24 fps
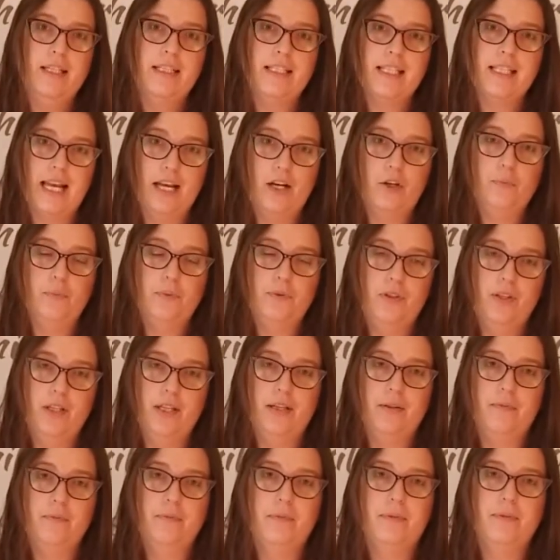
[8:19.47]
to help
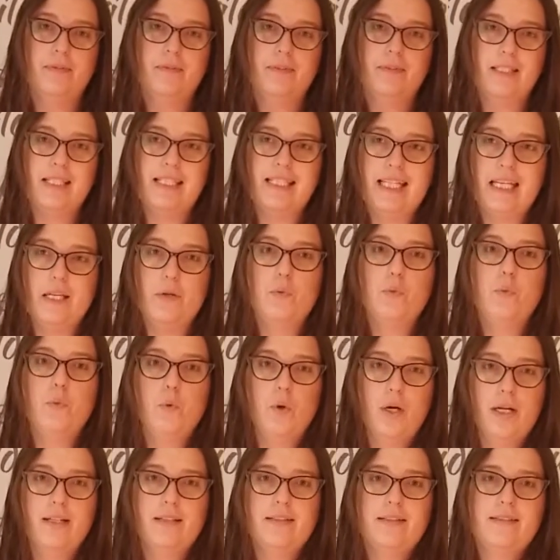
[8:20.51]
them see
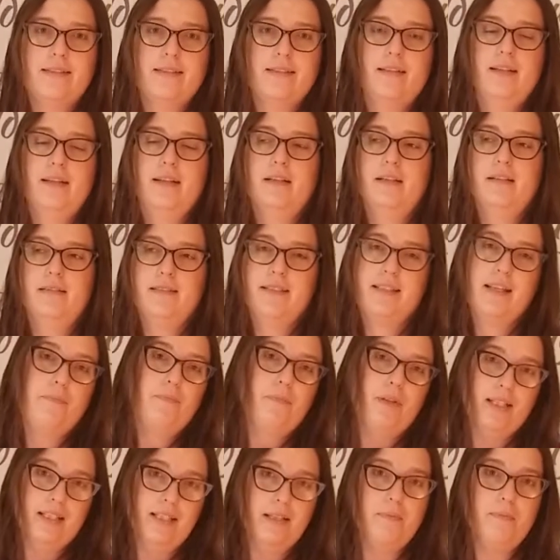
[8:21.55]
what
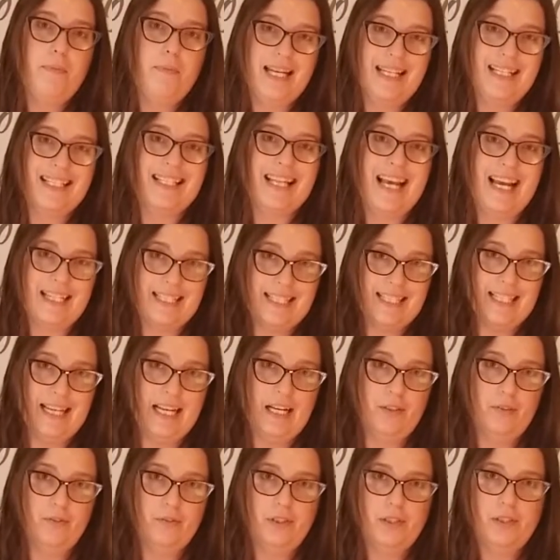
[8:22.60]
something that makes that
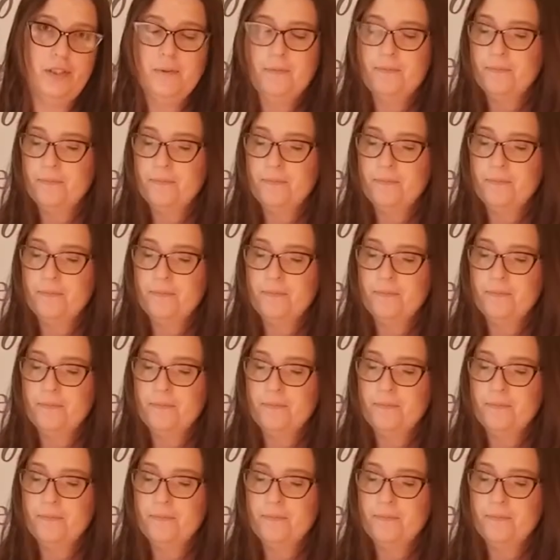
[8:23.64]
sound.